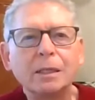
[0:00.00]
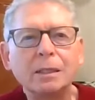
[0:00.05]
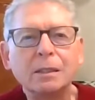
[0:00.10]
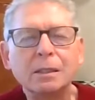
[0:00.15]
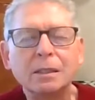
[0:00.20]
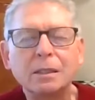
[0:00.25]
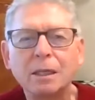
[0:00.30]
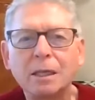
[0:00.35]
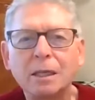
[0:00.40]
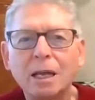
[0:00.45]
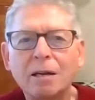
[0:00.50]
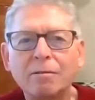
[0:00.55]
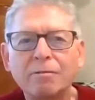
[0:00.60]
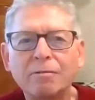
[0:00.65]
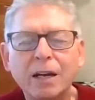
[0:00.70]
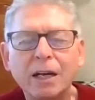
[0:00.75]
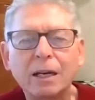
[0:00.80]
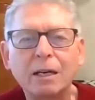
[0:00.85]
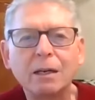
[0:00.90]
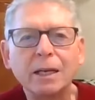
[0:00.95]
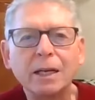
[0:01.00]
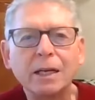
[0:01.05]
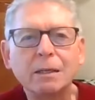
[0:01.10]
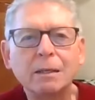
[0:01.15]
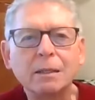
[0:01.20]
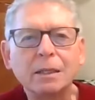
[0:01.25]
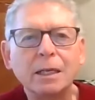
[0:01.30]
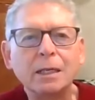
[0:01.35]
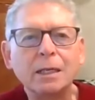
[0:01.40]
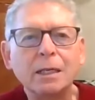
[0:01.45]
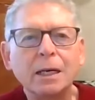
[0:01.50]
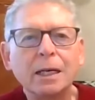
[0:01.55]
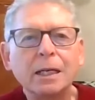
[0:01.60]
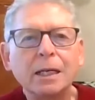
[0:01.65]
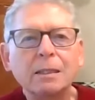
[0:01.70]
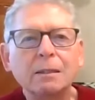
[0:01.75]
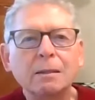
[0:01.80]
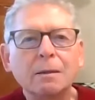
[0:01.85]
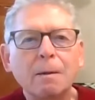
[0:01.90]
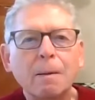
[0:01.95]
he's still on a ventilator at
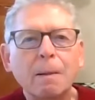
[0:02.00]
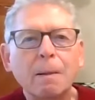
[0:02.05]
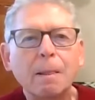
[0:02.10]
night